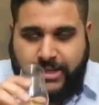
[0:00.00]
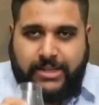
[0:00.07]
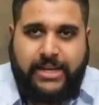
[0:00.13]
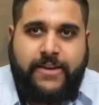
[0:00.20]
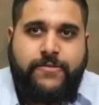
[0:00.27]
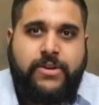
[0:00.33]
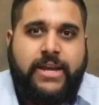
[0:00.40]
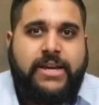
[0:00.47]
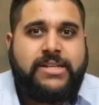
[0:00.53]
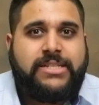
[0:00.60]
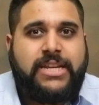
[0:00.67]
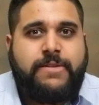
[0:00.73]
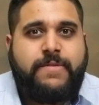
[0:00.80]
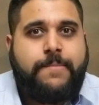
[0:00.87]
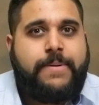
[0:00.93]
like if you're taking
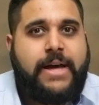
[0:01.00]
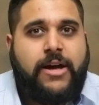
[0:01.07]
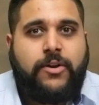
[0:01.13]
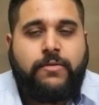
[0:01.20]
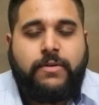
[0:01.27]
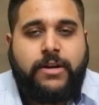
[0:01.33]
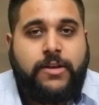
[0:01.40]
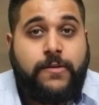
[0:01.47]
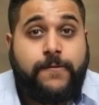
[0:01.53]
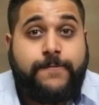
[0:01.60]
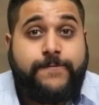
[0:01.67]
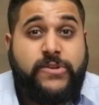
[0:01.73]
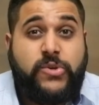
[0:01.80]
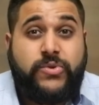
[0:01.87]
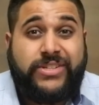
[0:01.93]
cinnamon powder and you
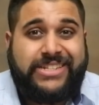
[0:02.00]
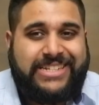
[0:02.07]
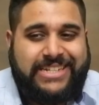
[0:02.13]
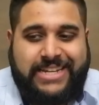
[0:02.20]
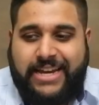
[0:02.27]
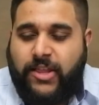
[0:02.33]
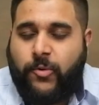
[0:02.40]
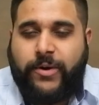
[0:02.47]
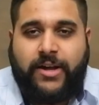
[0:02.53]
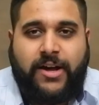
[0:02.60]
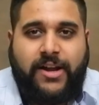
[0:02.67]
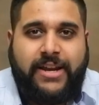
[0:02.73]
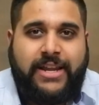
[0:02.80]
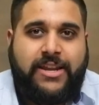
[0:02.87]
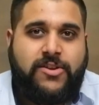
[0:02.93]
infuse it together with
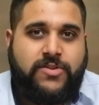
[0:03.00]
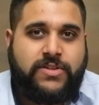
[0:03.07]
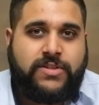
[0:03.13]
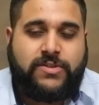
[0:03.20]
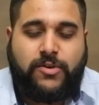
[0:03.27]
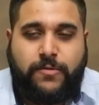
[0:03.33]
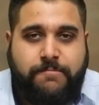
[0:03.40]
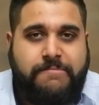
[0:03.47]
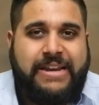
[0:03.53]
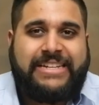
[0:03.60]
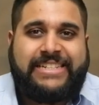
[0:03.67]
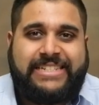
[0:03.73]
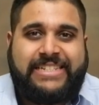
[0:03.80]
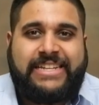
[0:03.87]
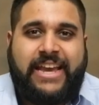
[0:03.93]
honey and you just sort of
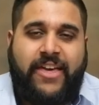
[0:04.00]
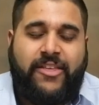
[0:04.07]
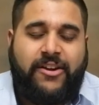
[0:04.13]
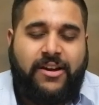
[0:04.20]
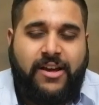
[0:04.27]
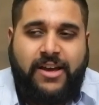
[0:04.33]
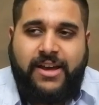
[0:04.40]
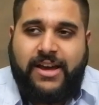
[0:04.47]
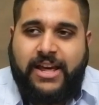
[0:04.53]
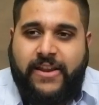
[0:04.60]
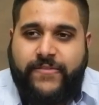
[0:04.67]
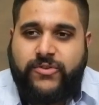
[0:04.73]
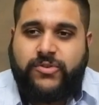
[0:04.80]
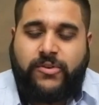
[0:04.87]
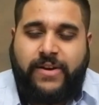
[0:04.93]
mix it together,
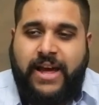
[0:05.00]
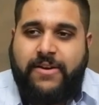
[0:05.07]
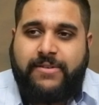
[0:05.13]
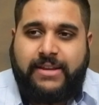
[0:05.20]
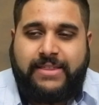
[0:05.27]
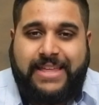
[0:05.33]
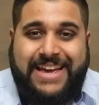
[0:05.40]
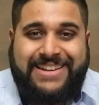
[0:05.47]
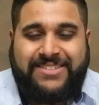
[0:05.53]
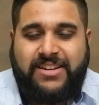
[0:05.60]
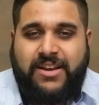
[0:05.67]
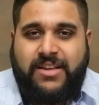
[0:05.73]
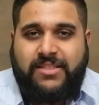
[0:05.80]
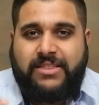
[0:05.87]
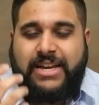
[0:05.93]
and if you're sort of having
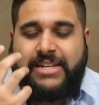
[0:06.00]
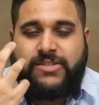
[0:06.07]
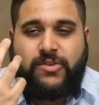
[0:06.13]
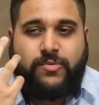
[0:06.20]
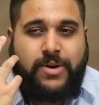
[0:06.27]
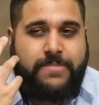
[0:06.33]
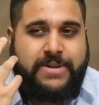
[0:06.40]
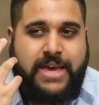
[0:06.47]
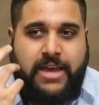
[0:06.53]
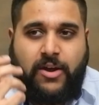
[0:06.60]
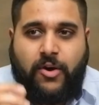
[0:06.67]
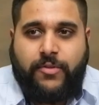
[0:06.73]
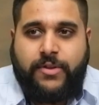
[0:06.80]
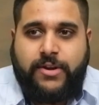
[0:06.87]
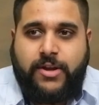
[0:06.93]
that, that's sort of what I'm
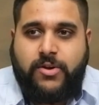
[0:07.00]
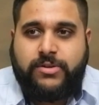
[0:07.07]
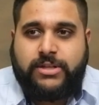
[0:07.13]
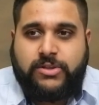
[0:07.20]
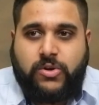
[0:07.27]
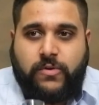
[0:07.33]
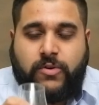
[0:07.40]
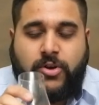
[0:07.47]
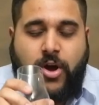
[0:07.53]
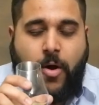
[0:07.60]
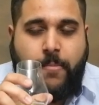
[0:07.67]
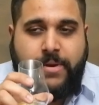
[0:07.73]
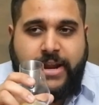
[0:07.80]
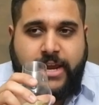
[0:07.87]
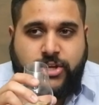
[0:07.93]
getting on the nose. That's all
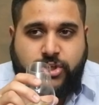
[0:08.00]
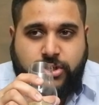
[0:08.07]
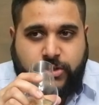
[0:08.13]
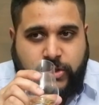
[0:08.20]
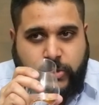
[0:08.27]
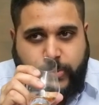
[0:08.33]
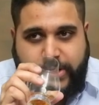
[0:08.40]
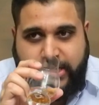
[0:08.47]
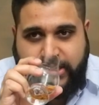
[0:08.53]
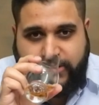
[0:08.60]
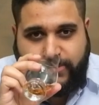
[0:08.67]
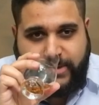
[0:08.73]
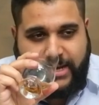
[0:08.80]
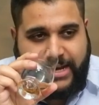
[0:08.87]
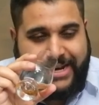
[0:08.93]
combination of
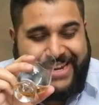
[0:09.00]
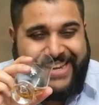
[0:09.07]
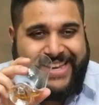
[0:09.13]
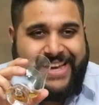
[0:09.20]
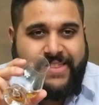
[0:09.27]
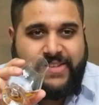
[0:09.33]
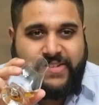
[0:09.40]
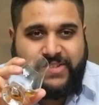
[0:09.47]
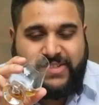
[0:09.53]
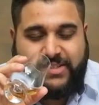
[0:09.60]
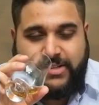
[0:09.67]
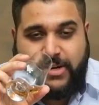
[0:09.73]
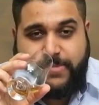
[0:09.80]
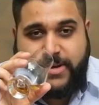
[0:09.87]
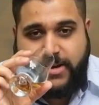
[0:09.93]
sweetness from the honey and the
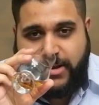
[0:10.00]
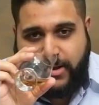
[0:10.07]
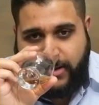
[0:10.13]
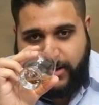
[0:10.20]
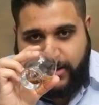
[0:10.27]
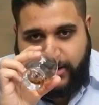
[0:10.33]
cinnamon.